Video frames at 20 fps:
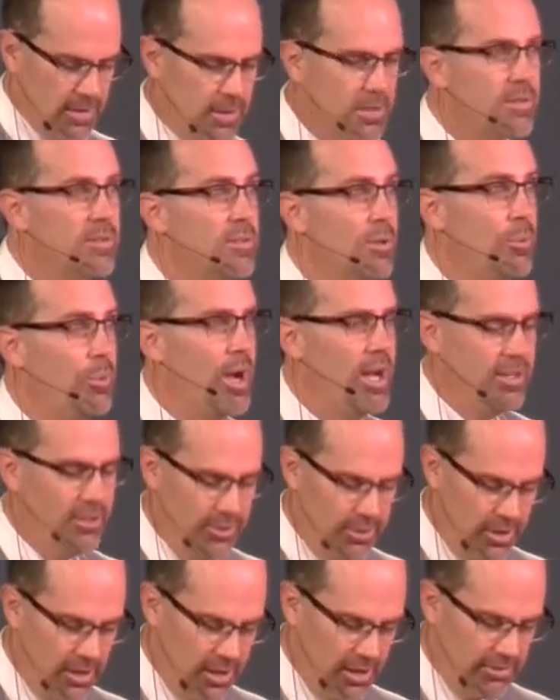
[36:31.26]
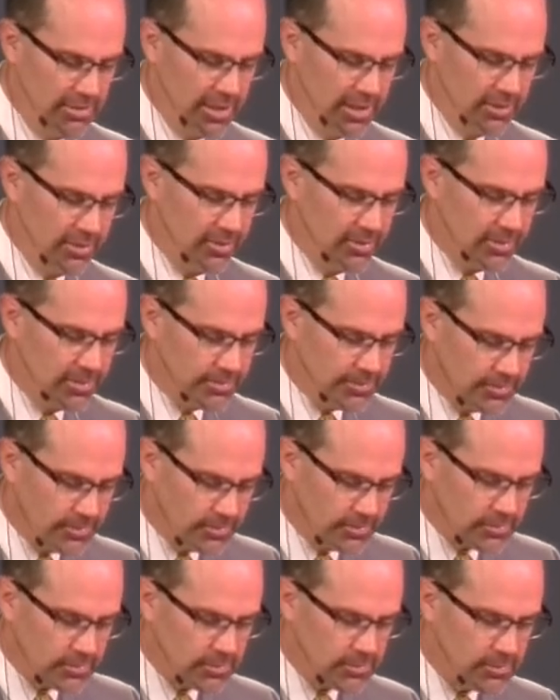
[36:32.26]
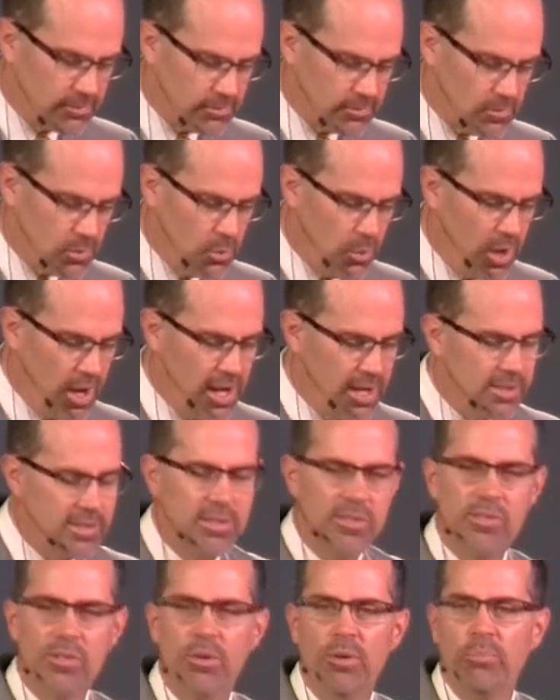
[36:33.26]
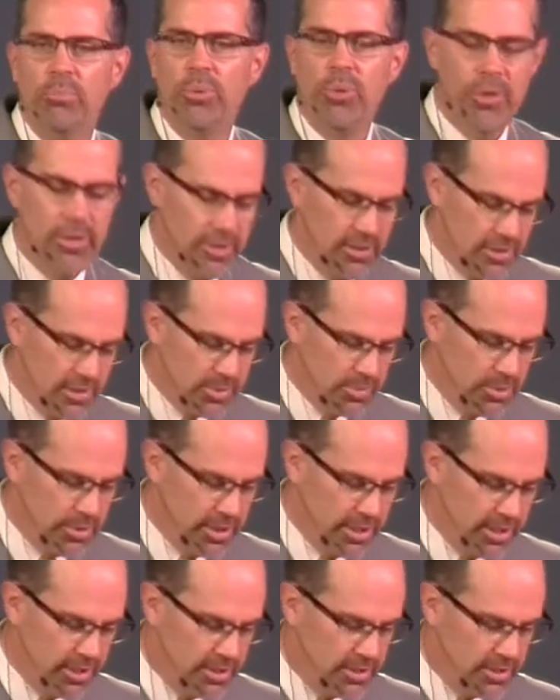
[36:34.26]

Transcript: So, why do all of this? Why is this so important this morning